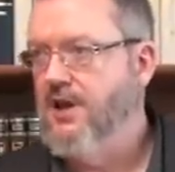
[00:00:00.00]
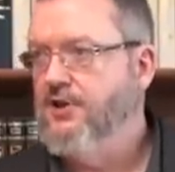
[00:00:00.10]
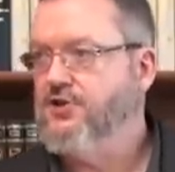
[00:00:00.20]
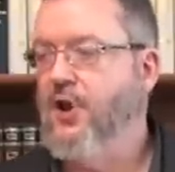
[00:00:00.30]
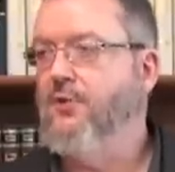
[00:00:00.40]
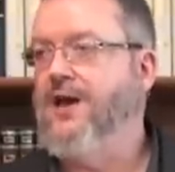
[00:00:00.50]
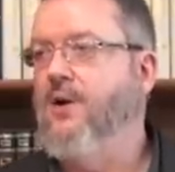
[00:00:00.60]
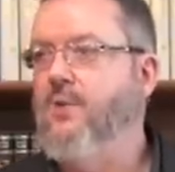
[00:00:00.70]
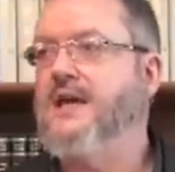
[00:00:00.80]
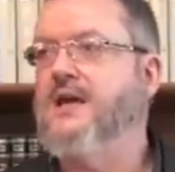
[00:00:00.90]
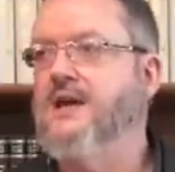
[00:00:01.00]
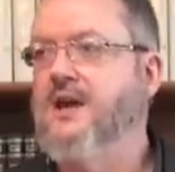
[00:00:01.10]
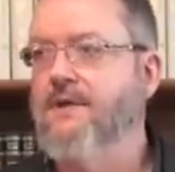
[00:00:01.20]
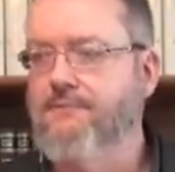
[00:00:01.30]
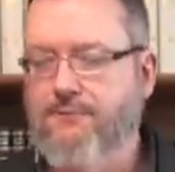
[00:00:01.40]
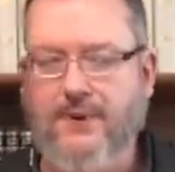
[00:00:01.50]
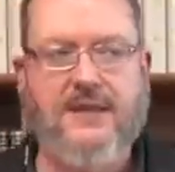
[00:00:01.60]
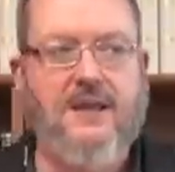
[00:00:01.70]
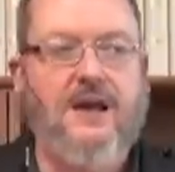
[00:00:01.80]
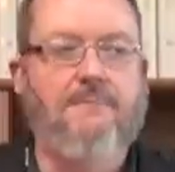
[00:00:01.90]
so that we can come, we
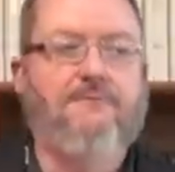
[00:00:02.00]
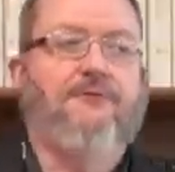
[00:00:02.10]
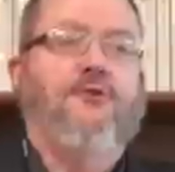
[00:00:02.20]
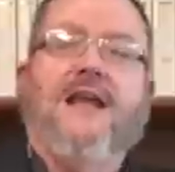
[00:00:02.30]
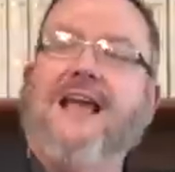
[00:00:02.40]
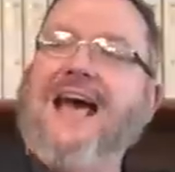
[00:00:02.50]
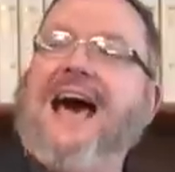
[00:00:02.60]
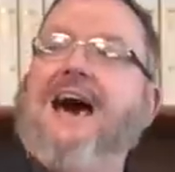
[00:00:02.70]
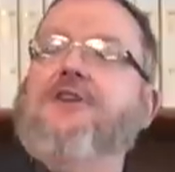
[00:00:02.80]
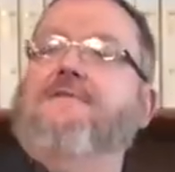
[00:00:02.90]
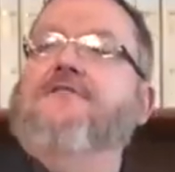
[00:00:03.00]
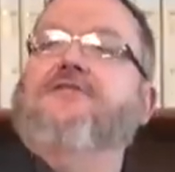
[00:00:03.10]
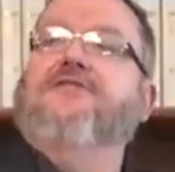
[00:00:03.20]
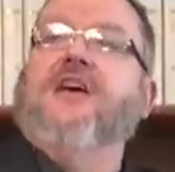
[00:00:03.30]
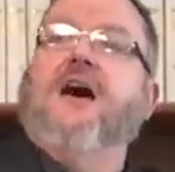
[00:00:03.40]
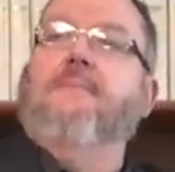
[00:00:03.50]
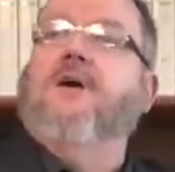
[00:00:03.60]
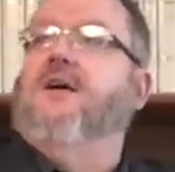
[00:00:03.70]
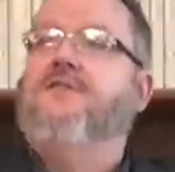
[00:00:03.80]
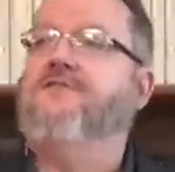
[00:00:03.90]
can come free out of the thumb
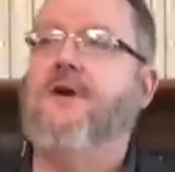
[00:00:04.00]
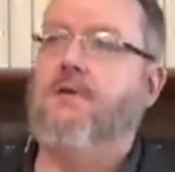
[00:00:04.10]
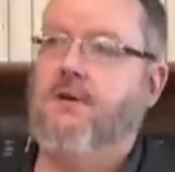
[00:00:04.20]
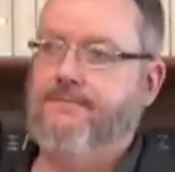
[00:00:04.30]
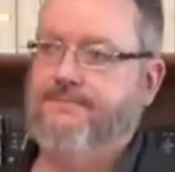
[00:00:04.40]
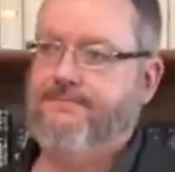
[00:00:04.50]
of the Pharaoh